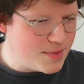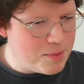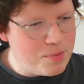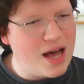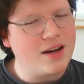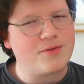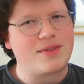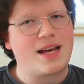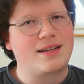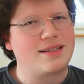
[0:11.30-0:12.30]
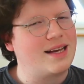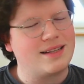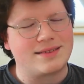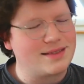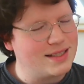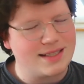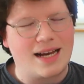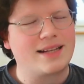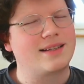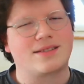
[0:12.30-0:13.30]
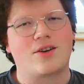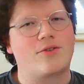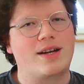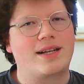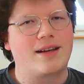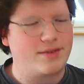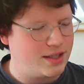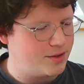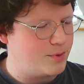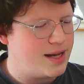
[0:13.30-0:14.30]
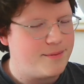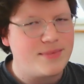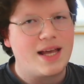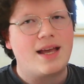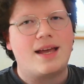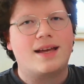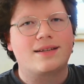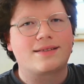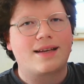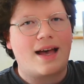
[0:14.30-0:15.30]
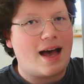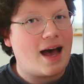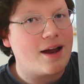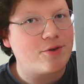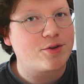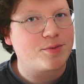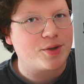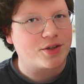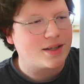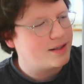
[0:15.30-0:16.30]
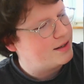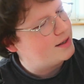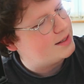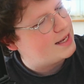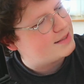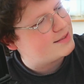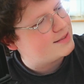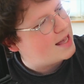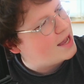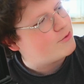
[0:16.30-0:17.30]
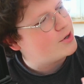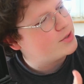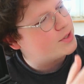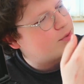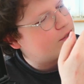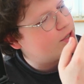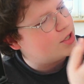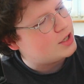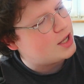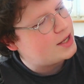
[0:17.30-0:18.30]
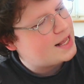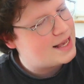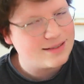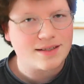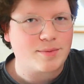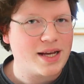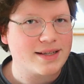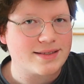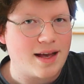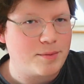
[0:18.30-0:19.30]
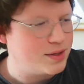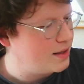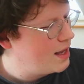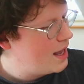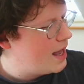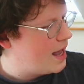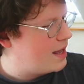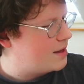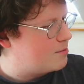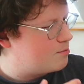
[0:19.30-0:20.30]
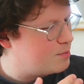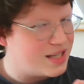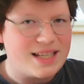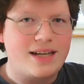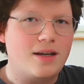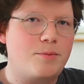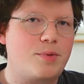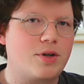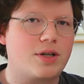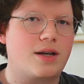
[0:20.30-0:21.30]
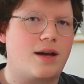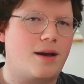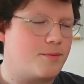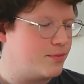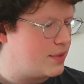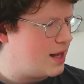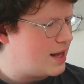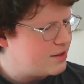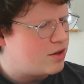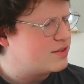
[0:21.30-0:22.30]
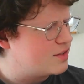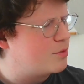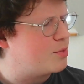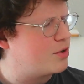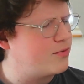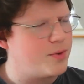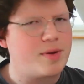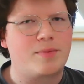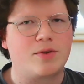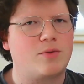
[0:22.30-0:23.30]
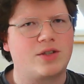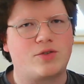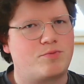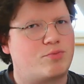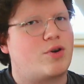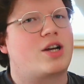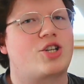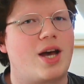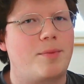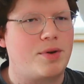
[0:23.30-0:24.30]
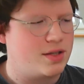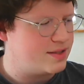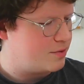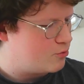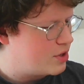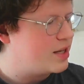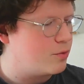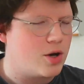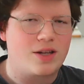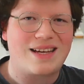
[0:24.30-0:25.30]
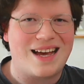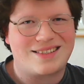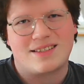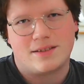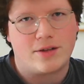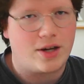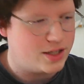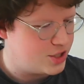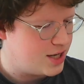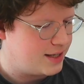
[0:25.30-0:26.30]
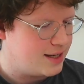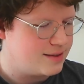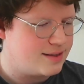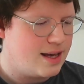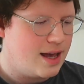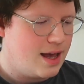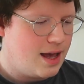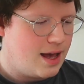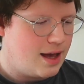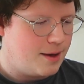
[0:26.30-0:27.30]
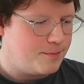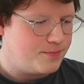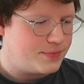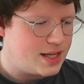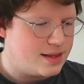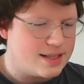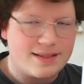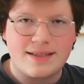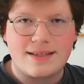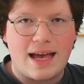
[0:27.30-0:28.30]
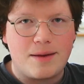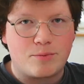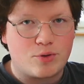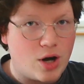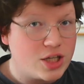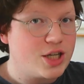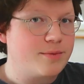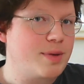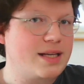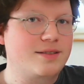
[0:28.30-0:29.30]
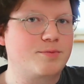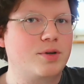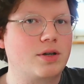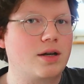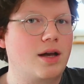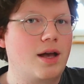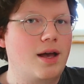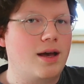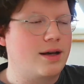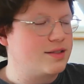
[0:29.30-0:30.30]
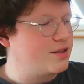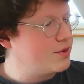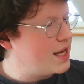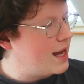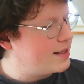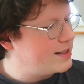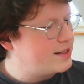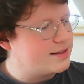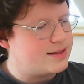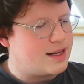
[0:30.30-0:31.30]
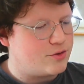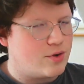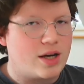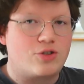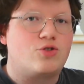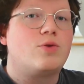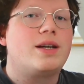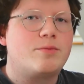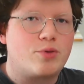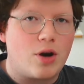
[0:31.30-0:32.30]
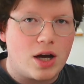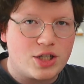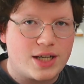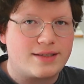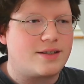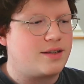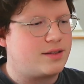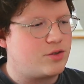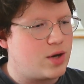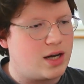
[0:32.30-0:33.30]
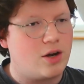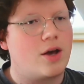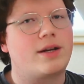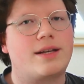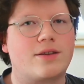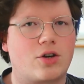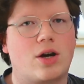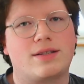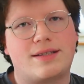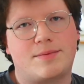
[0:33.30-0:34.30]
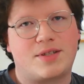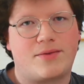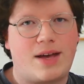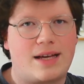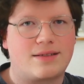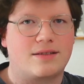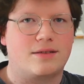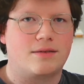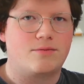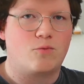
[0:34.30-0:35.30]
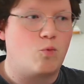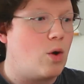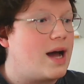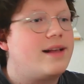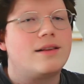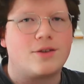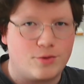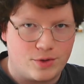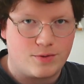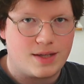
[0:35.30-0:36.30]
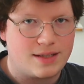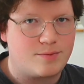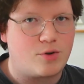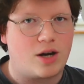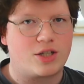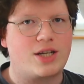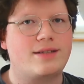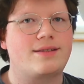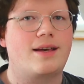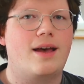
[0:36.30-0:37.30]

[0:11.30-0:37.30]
part of that, and the title has already given it away, is I wrote a book Yes, I wrote a book, Learn Haskell by Example, a beginner book, um, and also a book for people who want to brush up on some real world Haskell knowledge, I guess. Um, this is a project based book. Uh, so the idea is that you are doing projects and you are learning the concepts of Haskell while you do these projects.